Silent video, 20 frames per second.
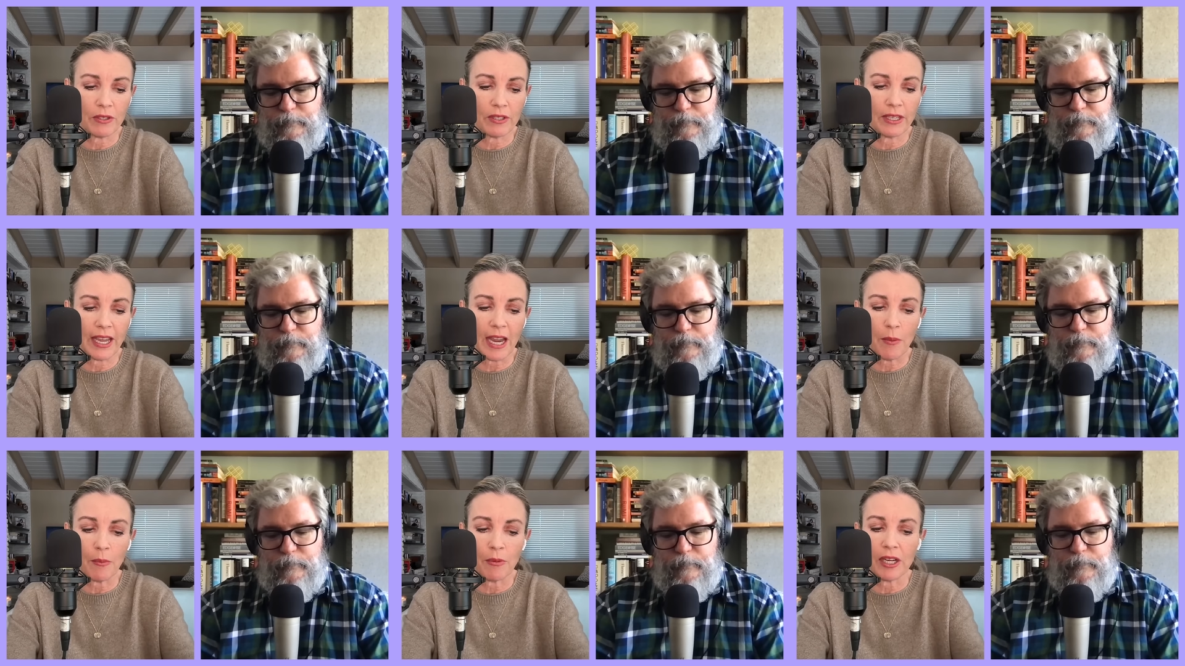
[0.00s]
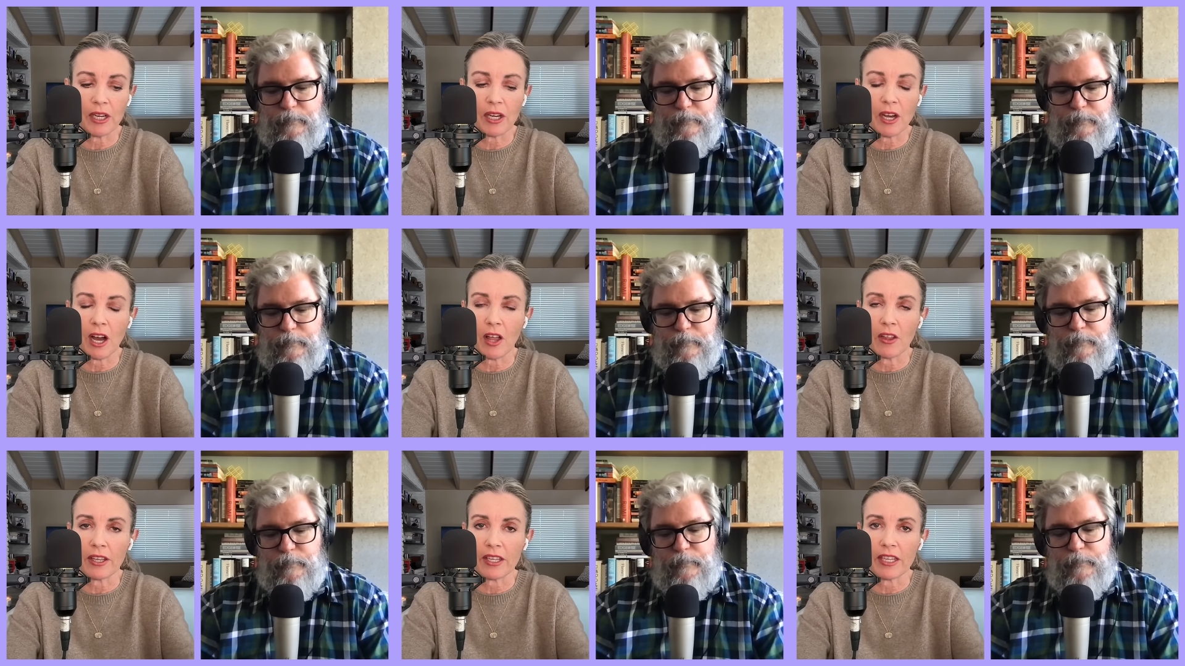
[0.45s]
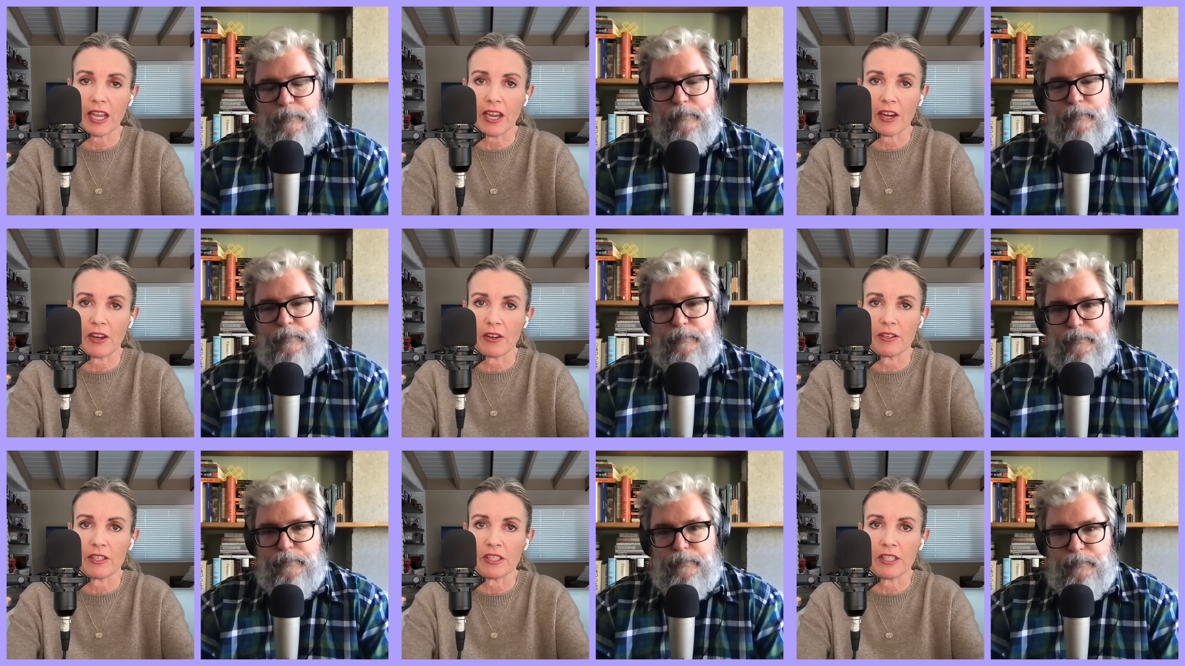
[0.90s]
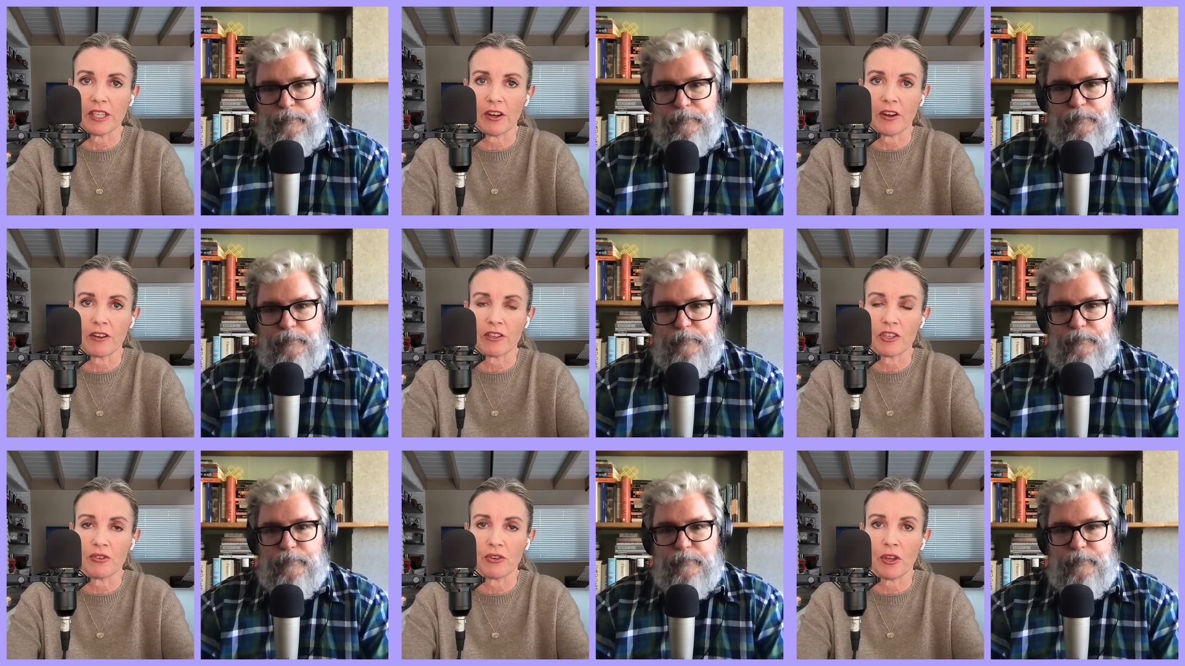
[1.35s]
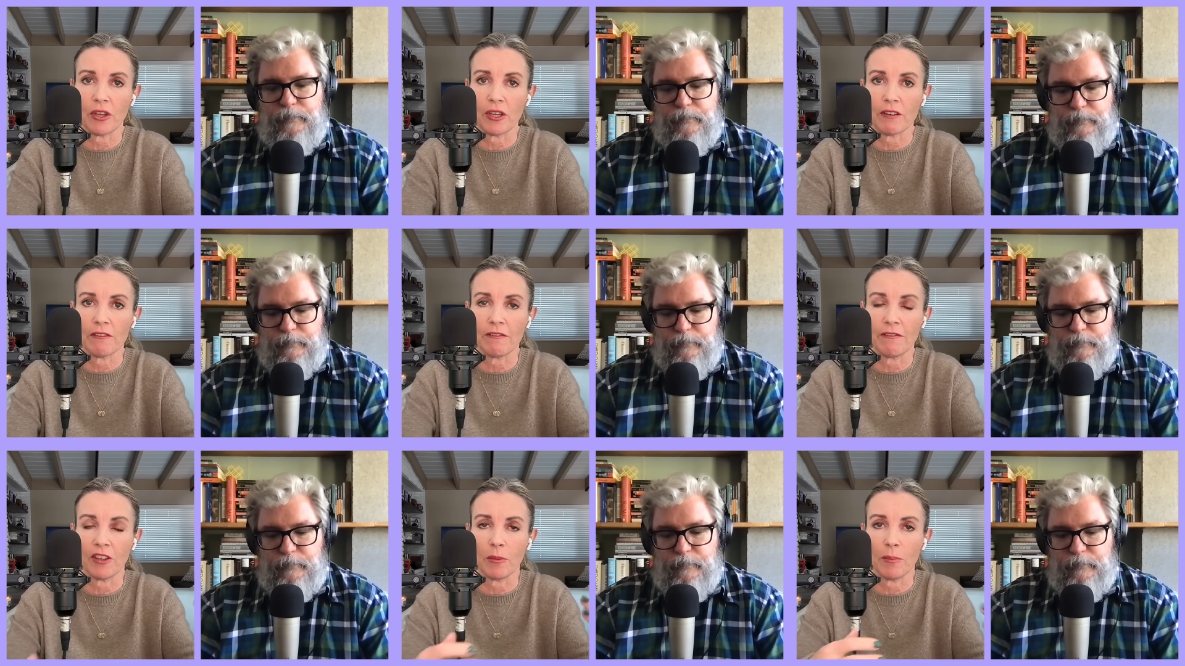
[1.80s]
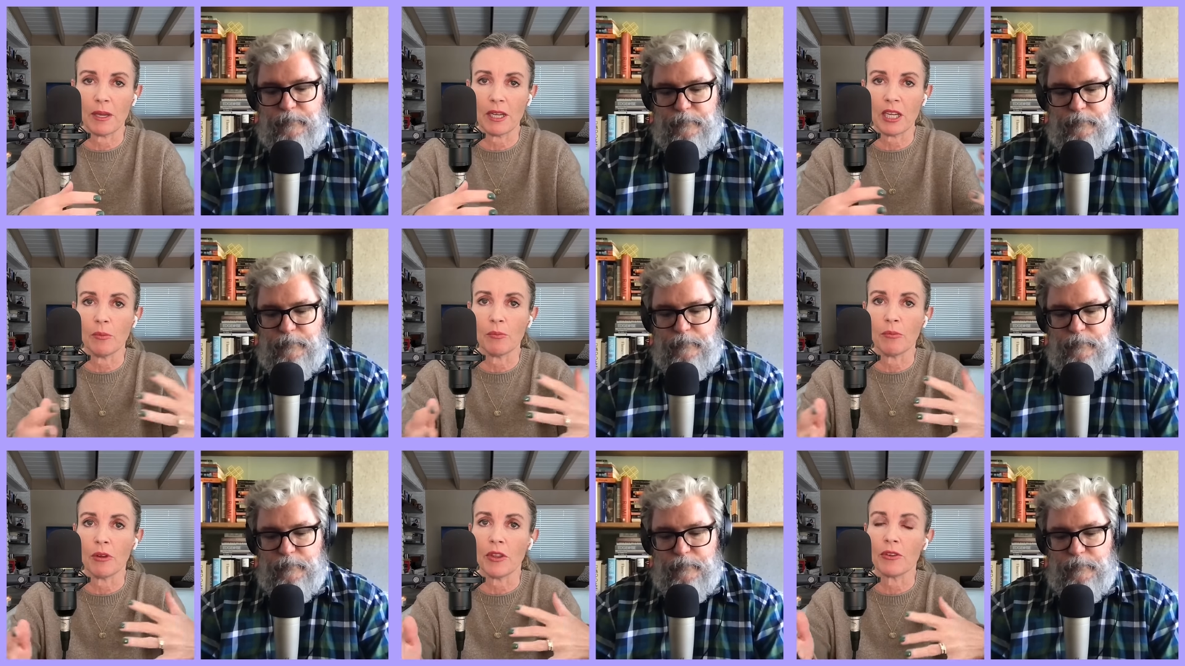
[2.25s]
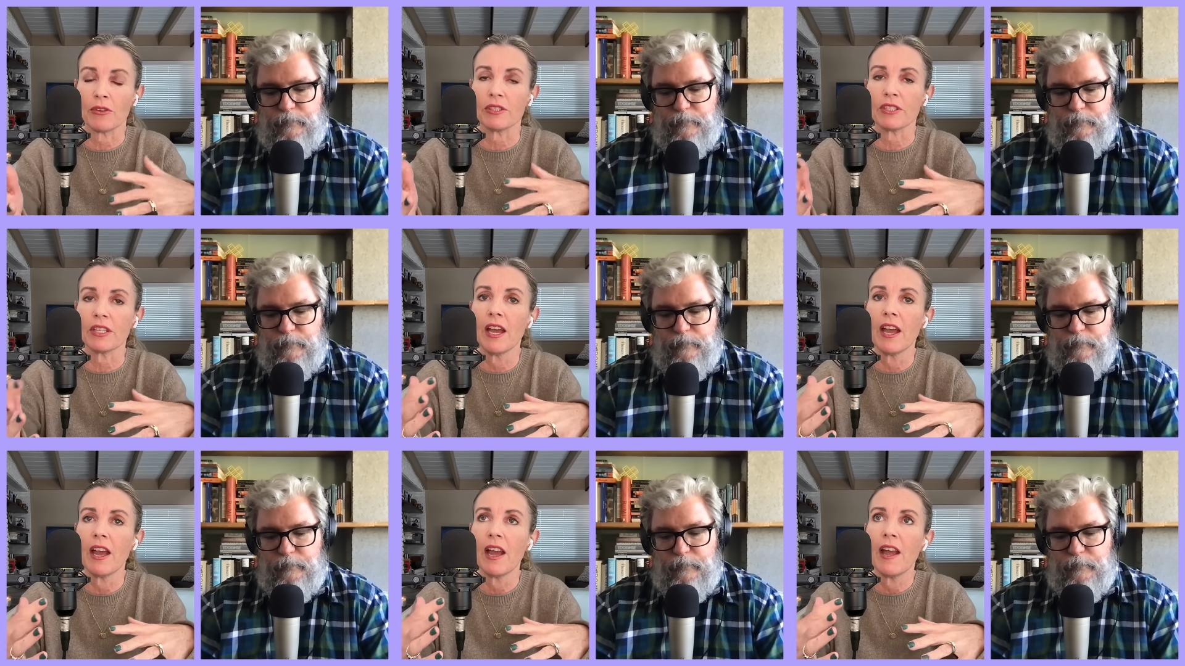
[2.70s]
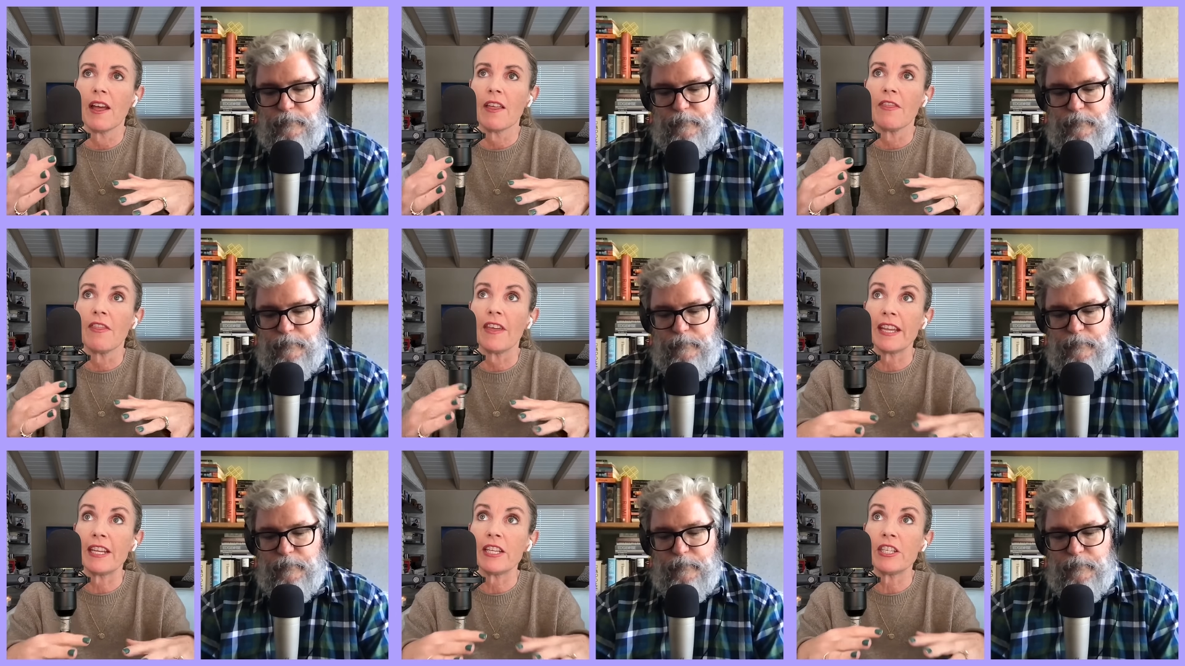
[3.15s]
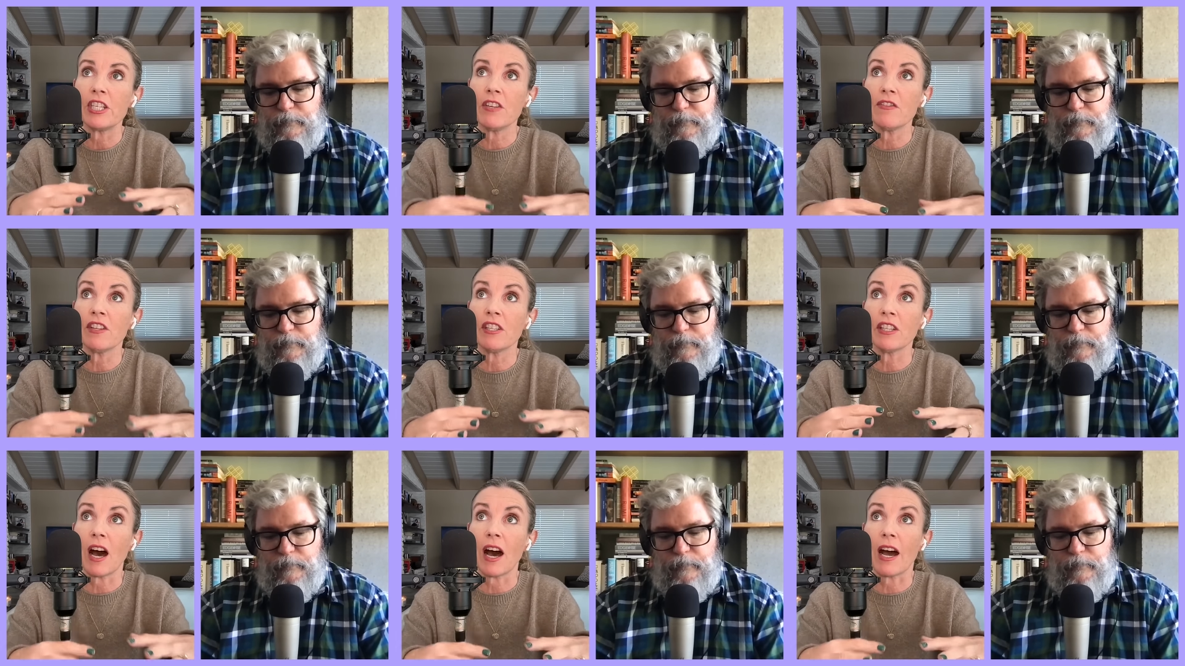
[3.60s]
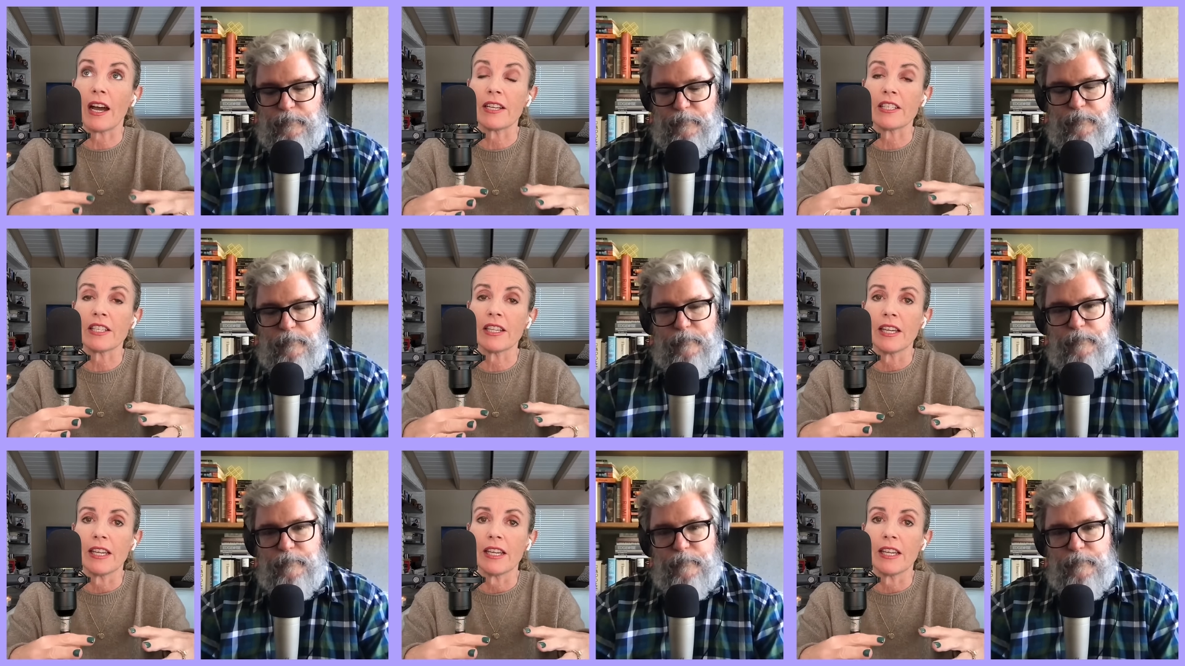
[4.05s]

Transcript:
Speaker 1: Cameron and Colin Cairns, they are Australian filmmaking brothers. They achieve a lot